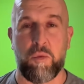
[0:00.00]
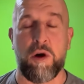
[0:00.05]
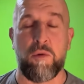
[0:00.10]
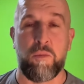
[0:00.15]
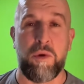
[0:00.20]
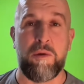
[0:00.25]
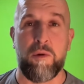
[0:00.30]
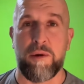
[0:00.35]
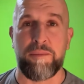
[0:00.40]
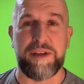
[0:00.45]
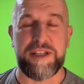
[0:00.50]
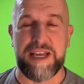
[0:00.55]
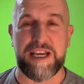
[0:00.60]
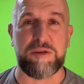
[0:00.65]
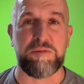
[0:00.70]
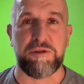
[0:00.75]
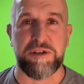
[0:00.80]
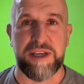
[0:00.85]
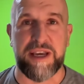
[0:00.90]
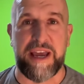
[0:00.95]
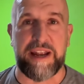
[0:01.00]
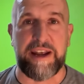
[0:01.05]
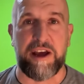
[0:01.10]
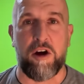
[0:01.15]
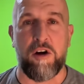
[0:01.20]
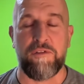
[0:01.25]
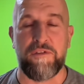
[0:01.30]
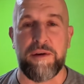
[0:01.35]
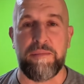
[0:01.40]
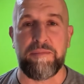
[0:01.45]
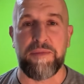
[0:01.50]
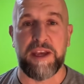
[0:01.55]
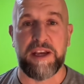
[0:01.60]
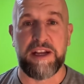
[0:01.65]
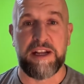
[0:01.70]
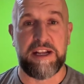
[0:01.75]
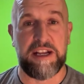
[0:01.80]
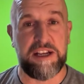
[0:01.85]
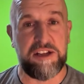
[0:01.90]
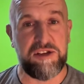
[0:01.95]
won't be desperate to get it off him.
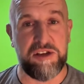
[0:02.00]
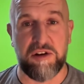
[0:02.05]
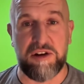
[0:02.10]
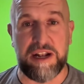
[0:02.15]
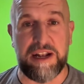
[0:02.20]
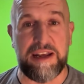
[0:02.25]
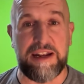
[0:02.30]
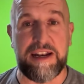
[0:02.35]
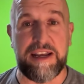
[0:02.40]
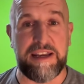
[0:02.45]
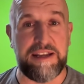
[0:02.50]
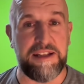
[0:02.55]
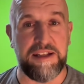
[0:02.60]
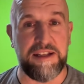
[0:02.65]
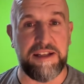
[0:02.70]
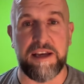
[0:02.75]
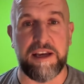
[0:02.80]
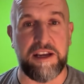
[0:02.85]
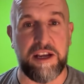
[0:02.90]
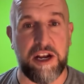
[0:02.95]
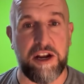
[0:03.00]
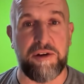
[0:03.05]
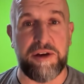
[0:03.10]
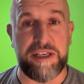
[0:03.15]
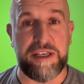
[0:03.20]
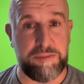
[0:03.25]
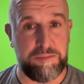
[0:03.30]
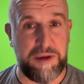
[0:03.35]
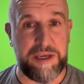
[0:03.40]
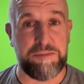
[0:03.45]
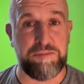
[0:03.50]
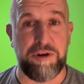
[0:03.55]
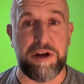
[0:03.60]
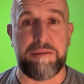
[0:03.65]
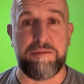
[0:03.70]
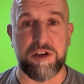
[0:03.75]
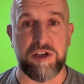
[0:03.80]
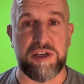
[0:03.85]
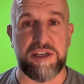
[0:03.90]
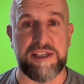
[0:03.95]
So clearly, you know,
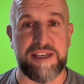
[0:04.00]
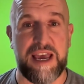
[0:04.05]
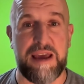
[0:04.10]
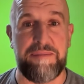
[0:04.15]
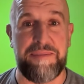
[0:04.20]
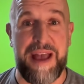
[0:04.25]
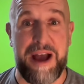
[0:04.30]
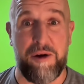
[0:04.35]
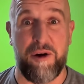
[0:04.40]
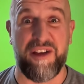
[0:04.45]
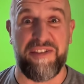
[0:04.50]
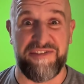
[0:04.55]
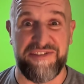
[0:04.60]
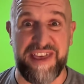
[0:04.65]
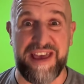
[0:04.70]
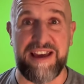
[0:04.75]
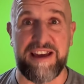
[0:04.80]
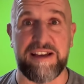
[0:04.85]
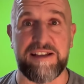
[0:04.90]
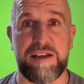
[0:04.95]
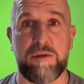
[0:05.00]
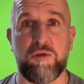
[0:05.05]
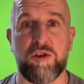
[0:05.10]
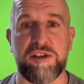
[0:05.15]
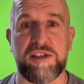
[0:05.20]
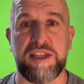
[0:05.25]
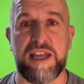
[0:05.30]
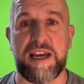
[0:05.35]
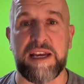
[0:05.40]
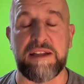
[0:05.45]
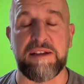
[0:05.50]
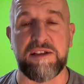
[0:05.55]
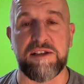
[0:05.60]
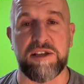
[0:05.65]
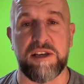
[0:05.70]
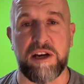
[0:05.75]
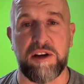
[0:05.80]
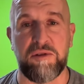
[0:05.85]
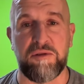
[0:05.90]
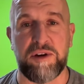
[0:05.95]
he's pretty much the same now, I think, as he was then.
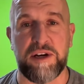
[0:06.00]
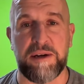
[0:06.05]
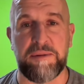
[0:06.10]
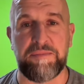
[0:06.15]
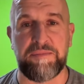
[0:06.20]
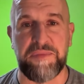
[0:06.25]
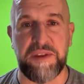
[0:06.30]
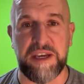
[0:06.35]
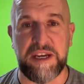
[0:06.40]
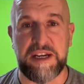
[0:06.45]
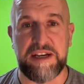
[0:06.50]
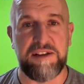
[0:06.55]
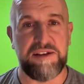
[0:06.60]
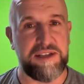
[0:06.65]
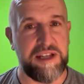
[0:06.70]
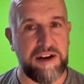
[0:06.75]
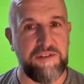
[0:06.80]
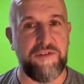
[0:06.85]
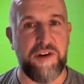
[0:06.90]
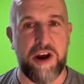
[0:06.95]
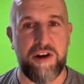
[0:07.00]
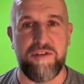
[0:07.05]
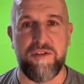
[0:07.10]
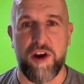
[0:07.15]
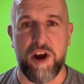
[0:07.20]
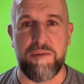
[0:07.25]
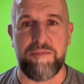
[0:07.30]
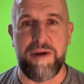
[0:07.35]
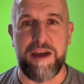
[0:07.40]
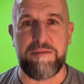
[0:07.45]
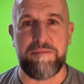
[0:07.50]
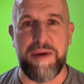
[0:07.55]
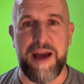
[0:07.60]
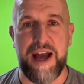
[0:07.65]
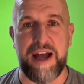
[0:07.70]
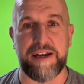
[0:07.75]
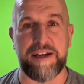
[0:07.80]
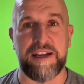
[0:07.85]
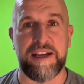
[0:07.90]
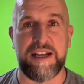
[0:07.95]
So still a very, very big
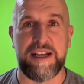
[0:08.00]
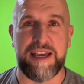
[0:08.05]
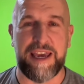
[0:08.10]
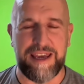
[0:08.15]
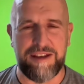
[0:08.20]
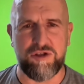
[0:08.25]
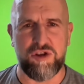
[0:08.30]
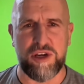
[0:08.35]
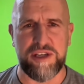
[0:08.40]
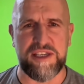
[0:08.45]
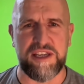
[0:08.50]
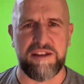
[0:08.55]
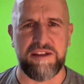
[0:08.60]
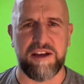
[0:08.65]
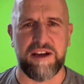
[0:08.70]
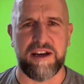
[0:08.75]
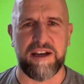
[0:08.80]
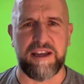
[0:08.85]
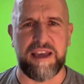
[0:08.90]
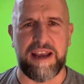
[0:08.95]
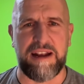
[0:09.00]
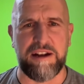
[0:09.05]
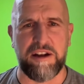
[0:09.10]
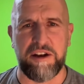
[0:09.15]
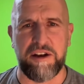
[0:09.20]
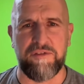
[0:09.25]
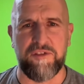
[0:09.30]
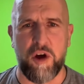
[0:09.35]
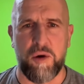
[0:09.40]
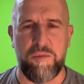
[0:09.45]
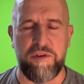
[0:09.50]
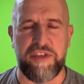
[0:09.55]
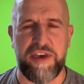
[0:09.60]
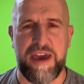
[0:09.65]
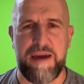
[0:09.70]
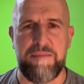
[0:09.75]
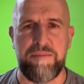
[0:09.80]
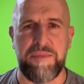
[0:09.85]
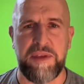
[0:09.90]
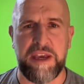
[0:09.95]
man. Interesting that England have gone with
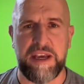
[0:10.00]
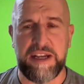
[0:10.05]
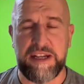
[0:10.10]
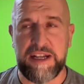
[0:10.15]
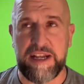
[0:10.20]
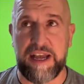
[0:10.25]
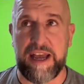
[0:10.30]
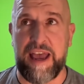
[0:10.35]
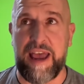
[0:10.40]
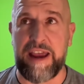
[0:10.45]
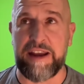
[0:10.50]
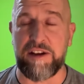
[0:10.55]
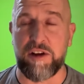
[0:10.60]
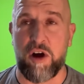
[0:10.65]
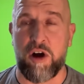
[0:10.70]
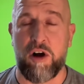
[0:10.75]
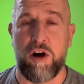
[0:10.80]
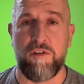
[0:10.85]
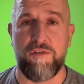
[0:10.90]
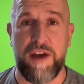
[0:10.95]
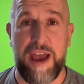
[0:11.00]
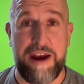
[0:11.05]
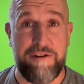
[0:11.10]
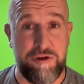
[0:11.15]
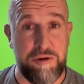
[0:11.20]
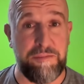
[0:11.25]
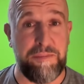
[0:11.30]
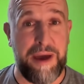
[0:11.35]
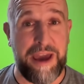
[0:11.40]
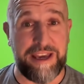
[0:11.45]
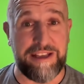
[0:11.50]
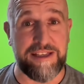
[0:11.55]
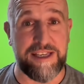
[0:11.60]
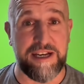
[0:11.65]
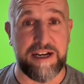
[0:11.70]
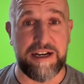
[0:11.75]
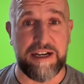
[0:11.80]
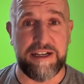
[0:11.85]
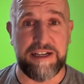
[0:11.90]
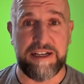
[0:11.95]
him ahead of Aaron
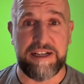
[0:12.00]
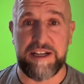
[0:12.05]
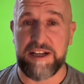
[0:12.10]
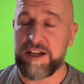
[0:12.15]
Painter.